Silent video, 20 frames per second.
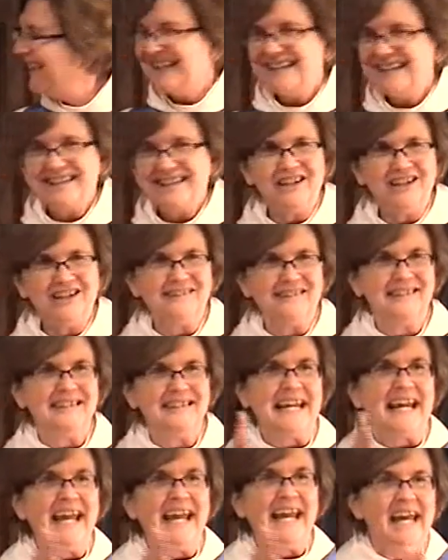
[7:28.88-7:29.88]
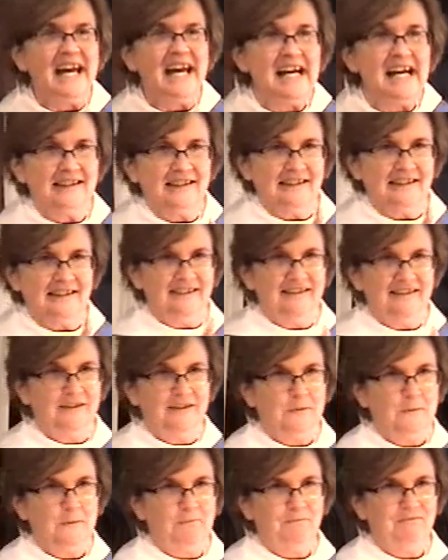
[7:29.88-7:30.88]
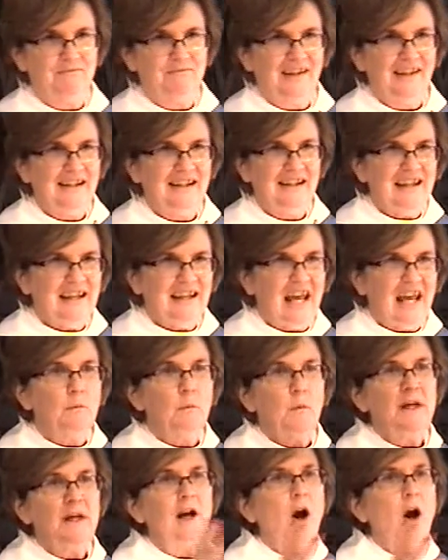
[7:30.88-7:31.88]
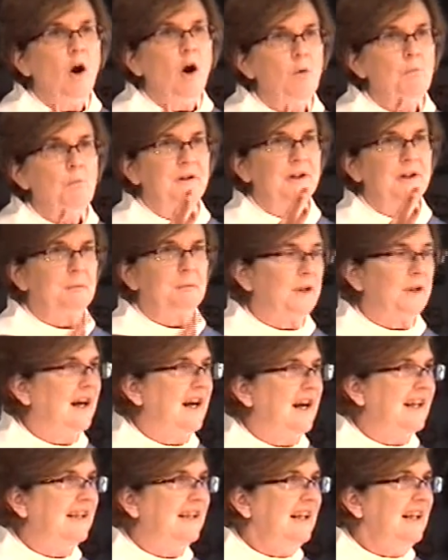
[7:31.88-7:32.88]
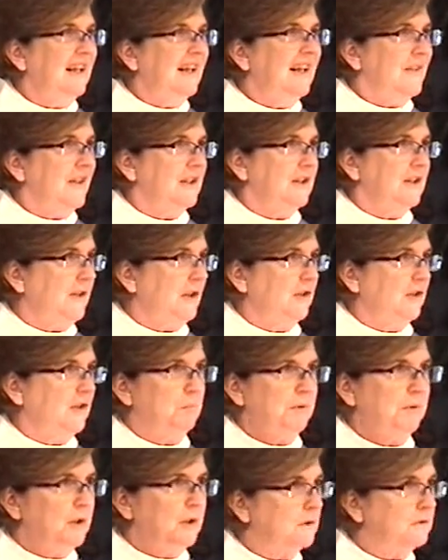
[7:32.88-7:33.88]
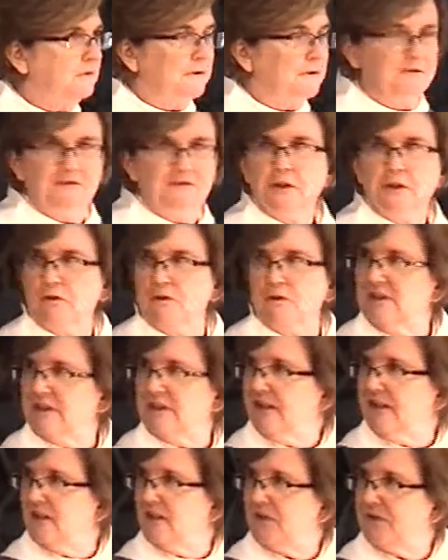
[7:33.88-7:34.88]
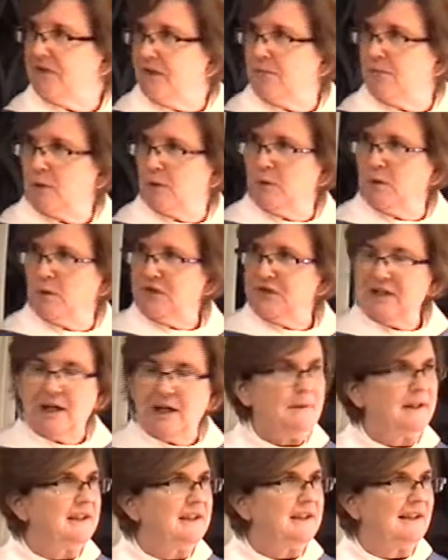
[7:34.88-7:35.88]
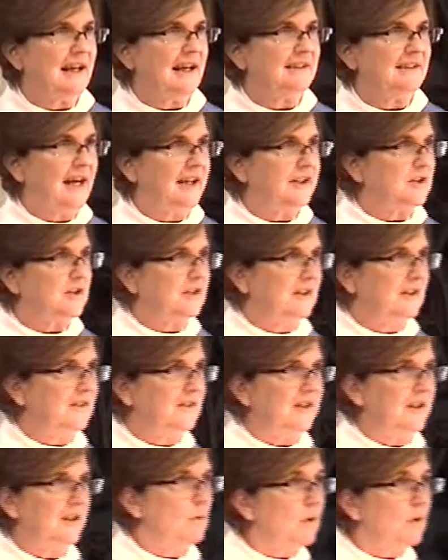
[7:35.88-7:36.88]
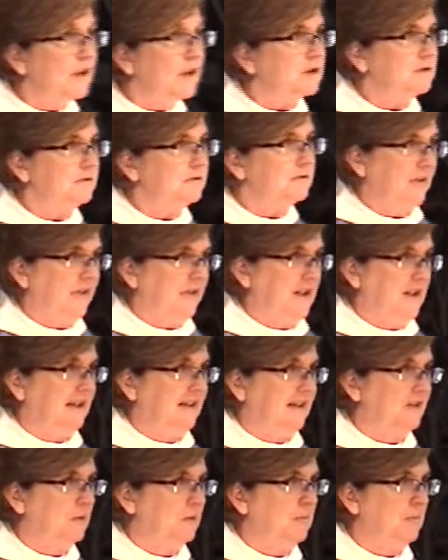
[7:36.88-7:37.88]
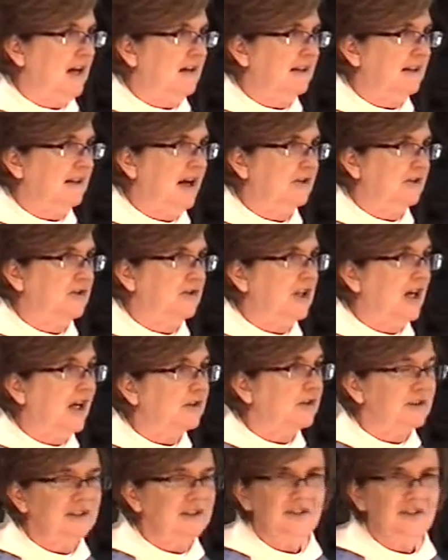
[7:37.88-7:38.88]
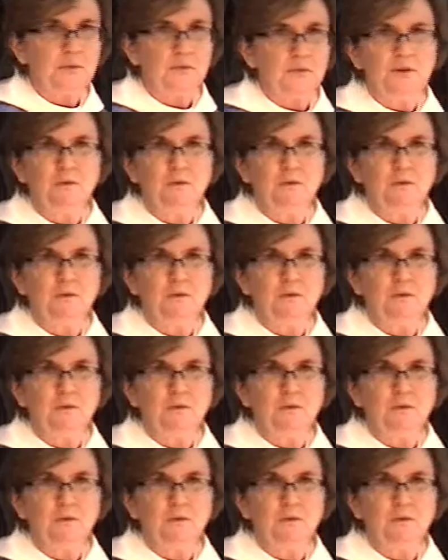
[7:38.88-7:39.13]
There's an end. And we hope and pray that if there's a beautiful funeral here, someone will step into that lectern and say wonderful things about how generous we